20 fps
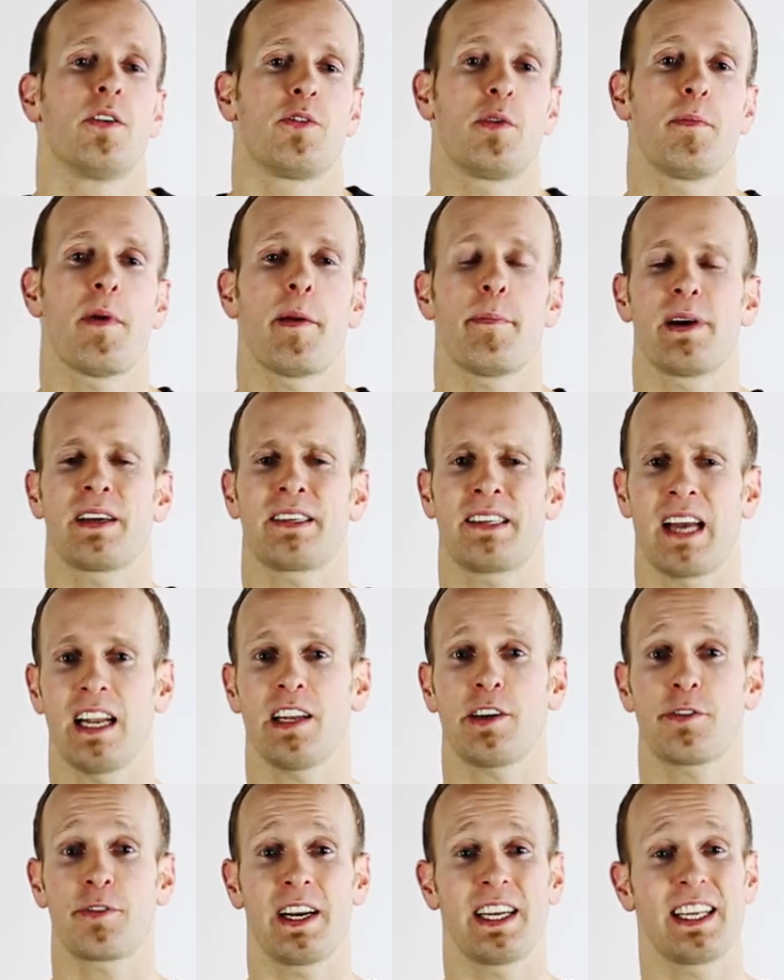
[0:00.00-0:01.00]
Remember,
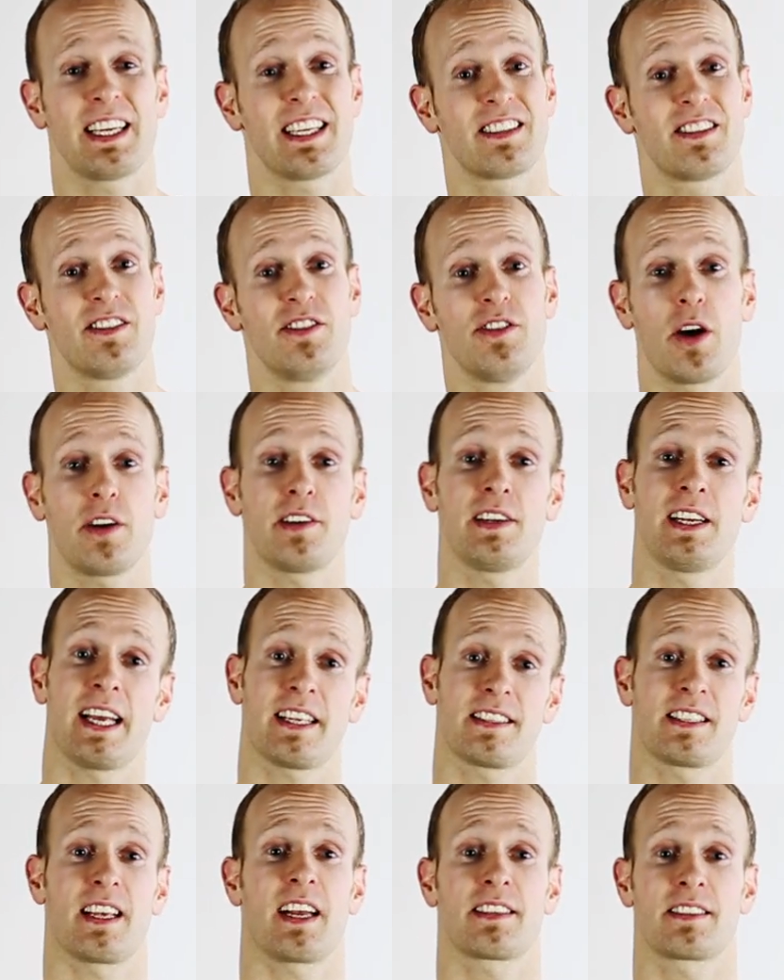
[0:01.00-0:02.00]
color grading is not an
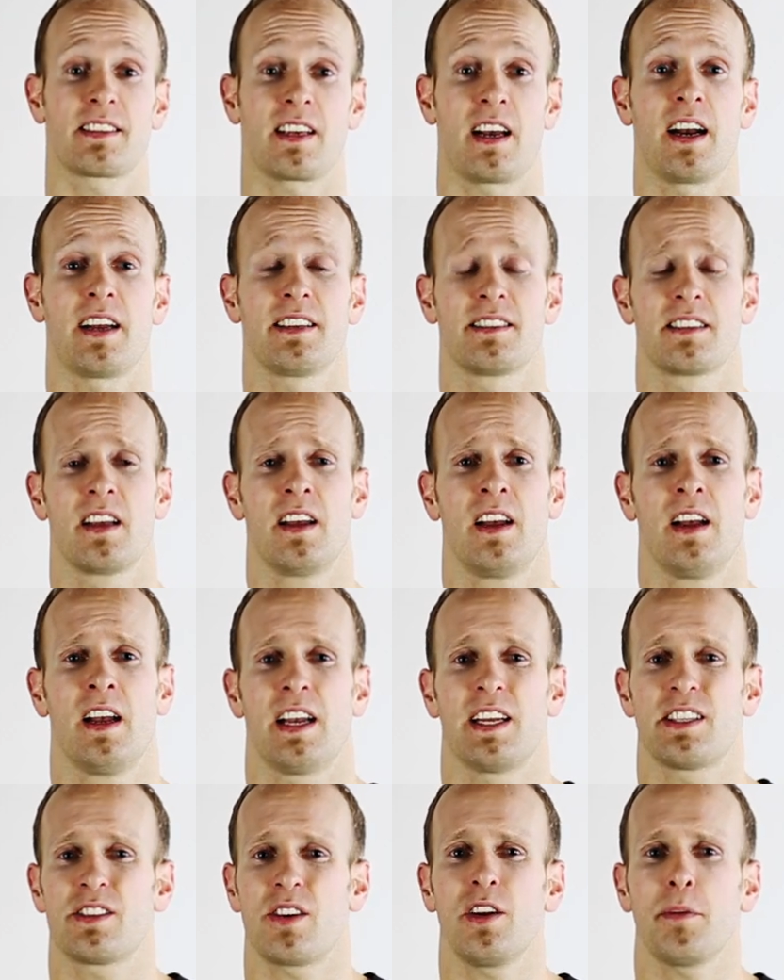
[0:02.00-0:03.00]
exact science.
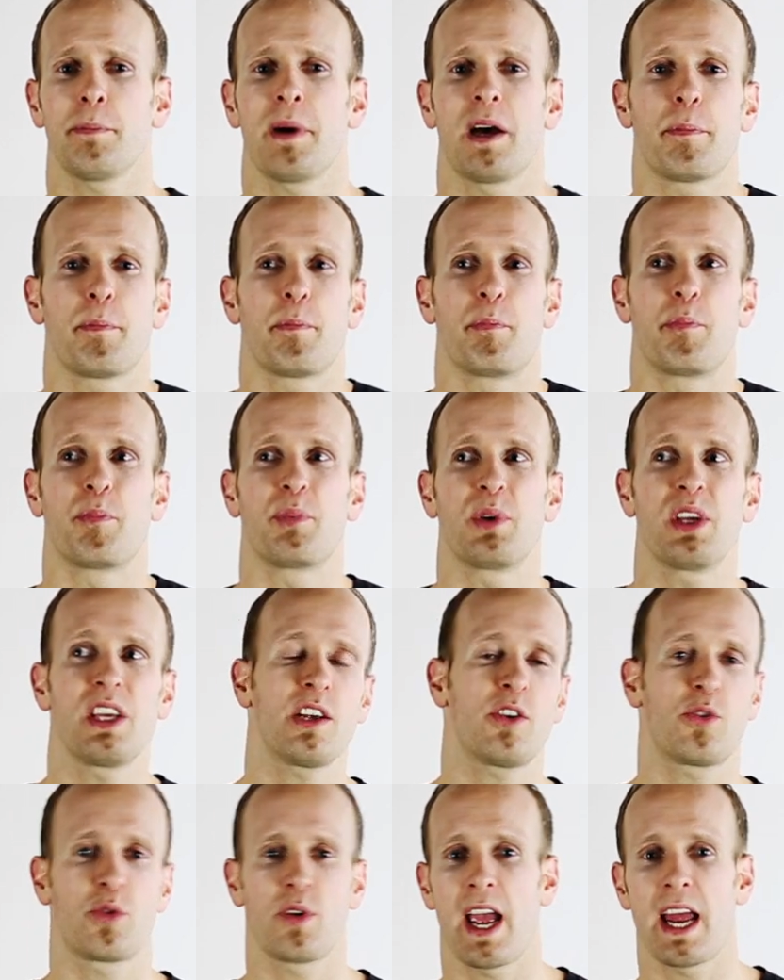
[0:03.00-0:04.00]
It's all about
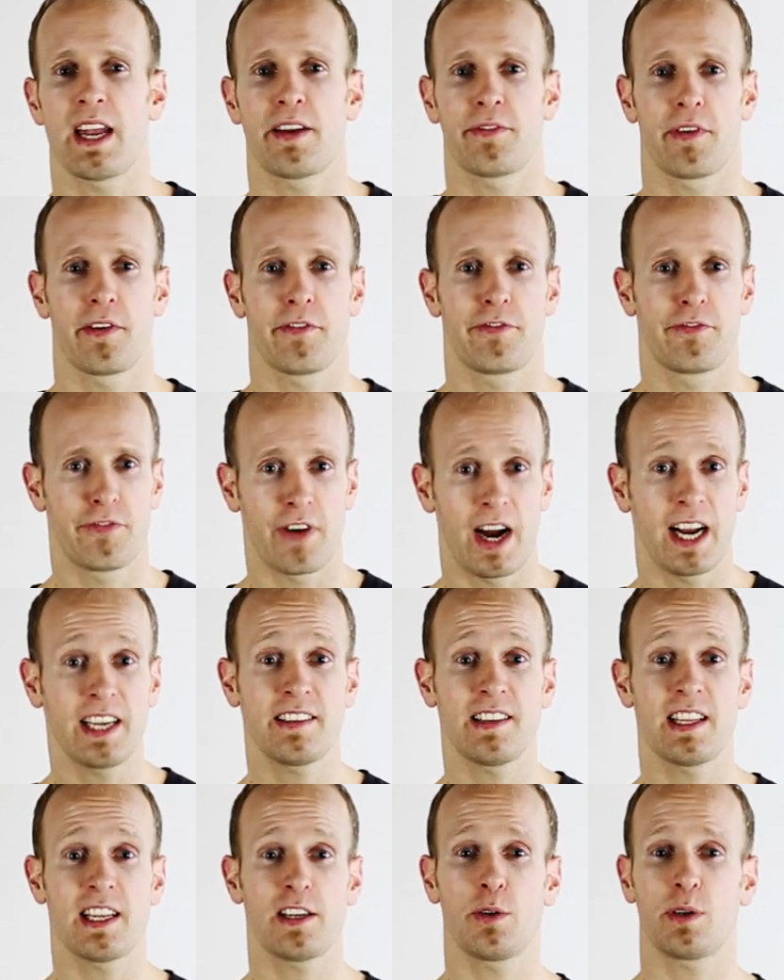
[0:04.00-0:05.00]
being creative and
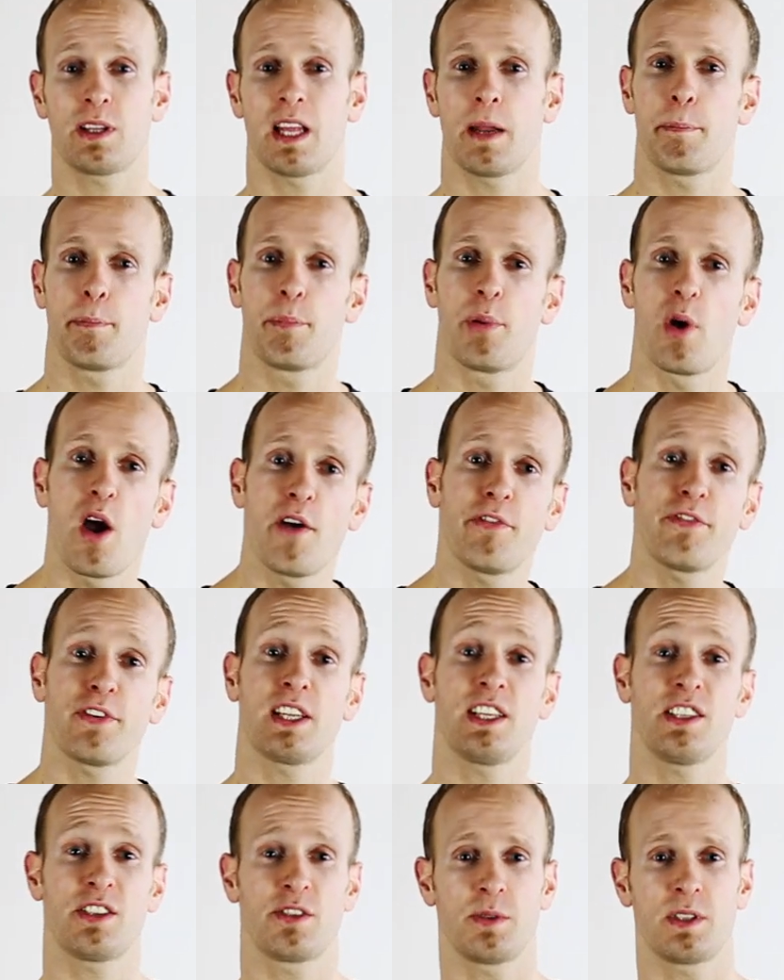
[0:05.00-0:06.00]
finding that look that
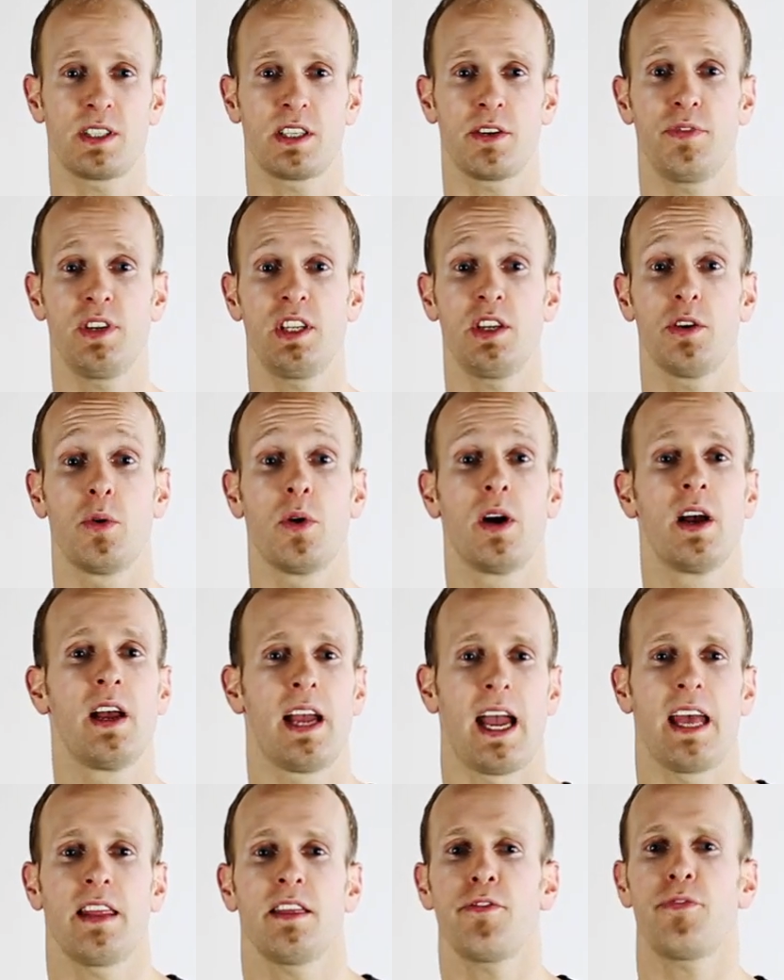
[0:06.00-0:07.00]
perfectly suits your video
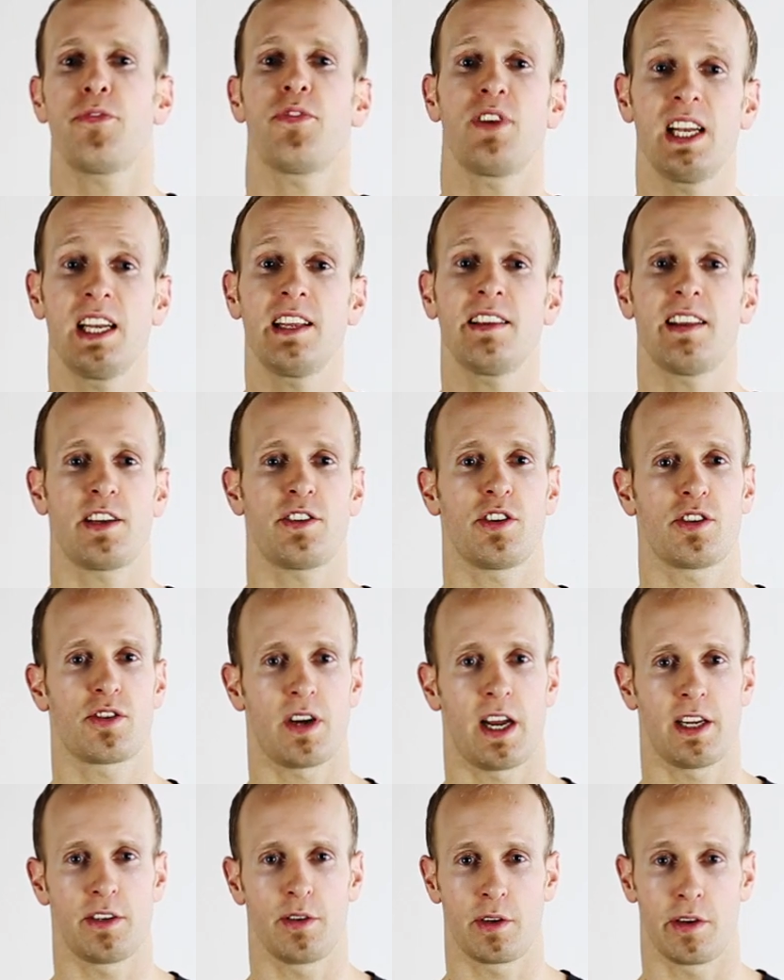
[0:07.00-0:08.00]
and the feeling that you're
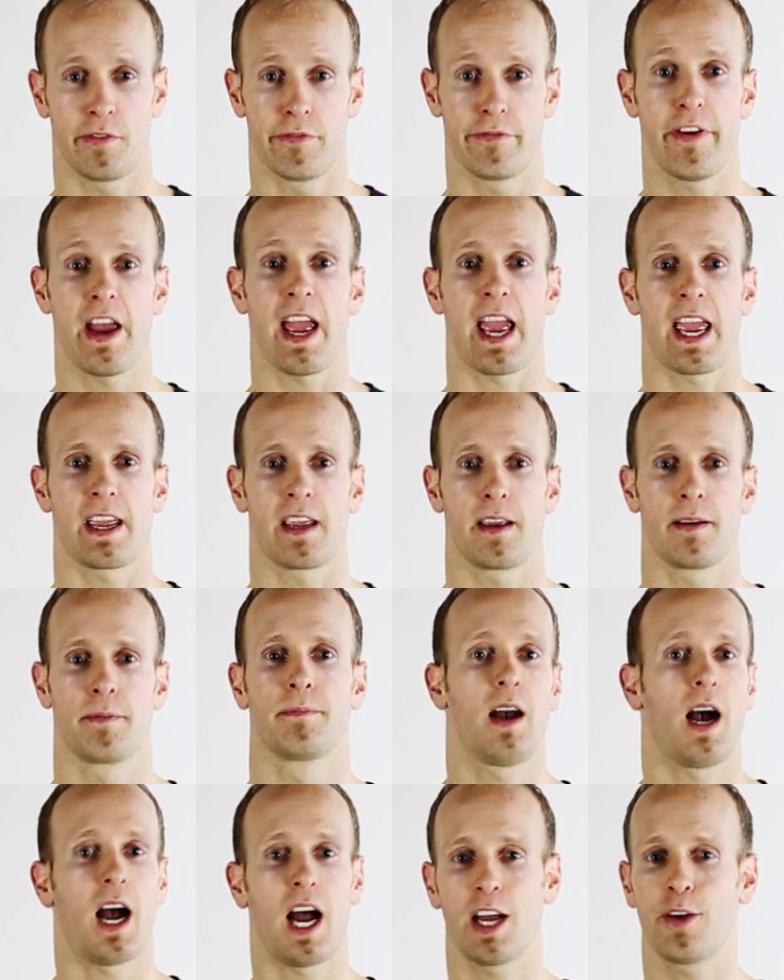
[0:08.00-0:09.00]
trying to convey.
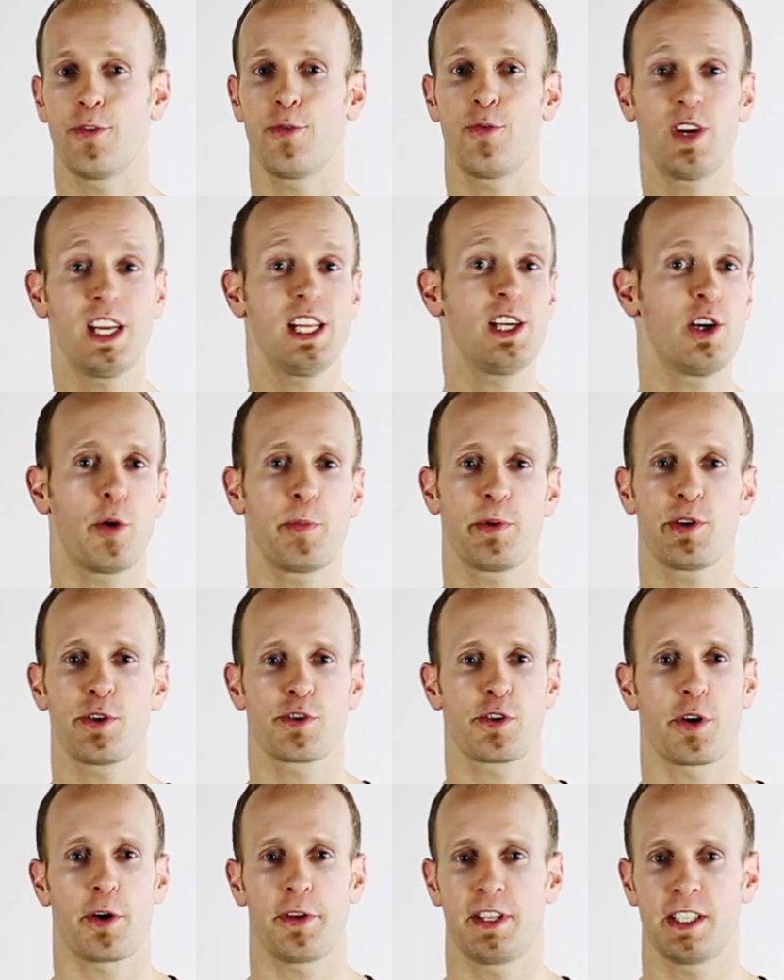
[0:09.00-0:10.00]
I really hope you
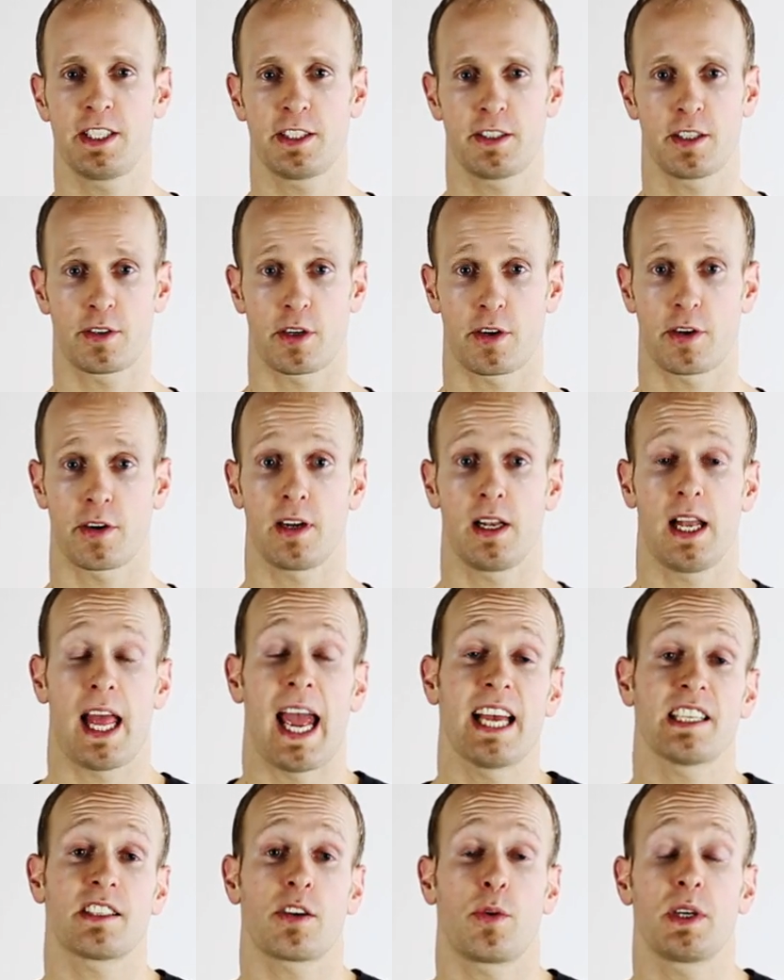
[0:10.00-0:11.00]
enjoyed this tutorial.
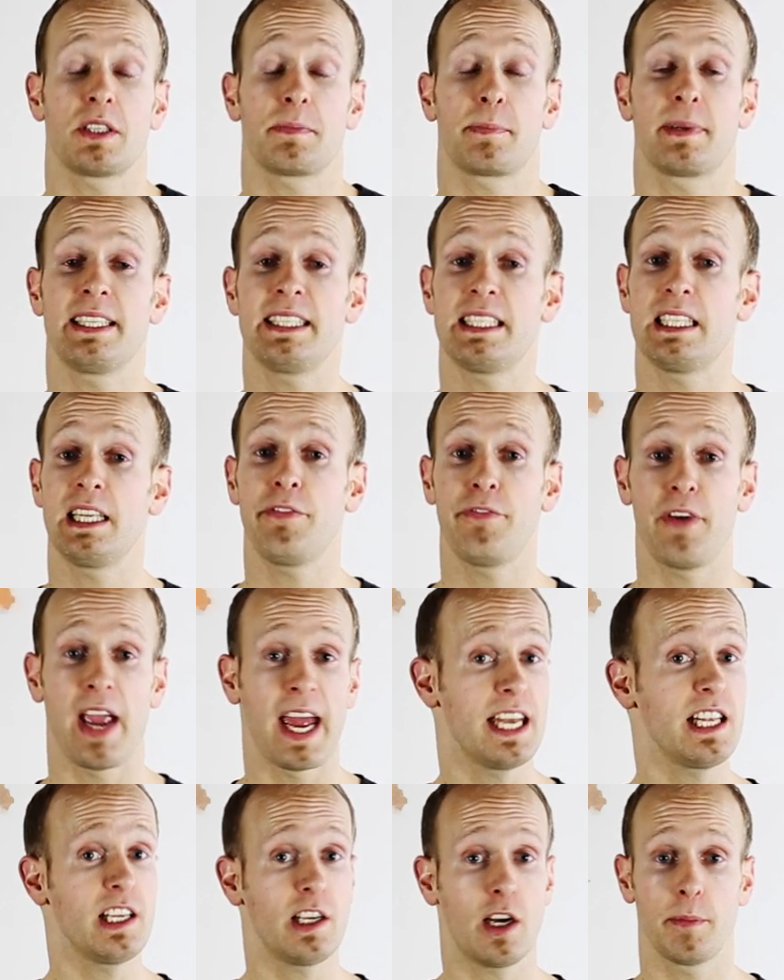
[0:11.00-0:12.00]
As always, please leave
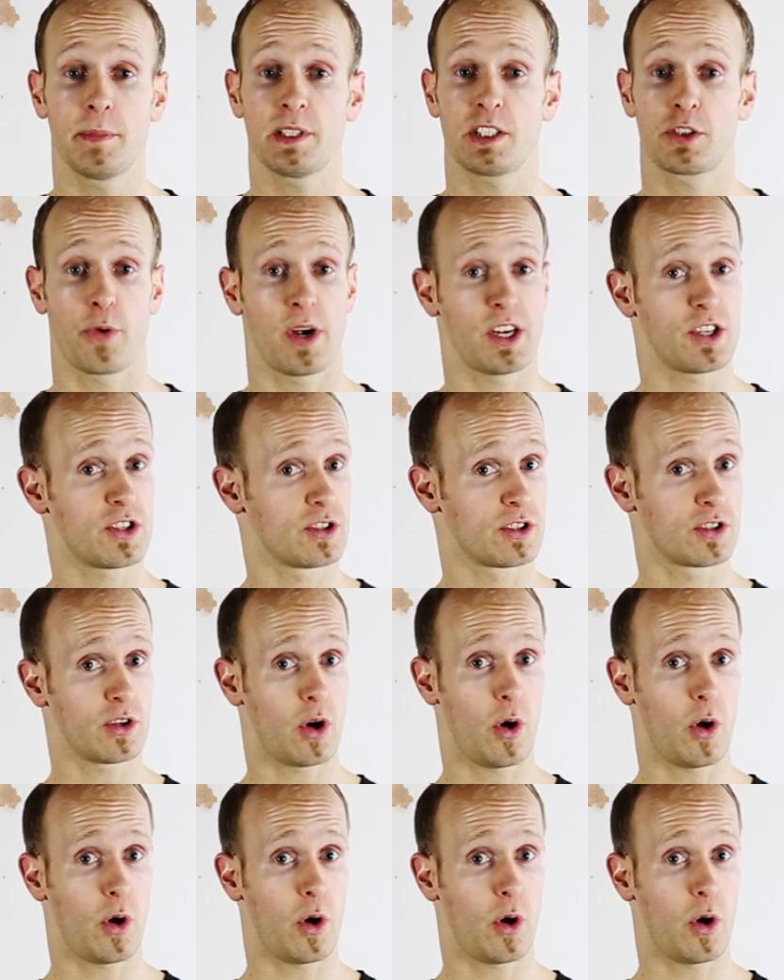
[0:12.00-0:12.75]
any comments, questions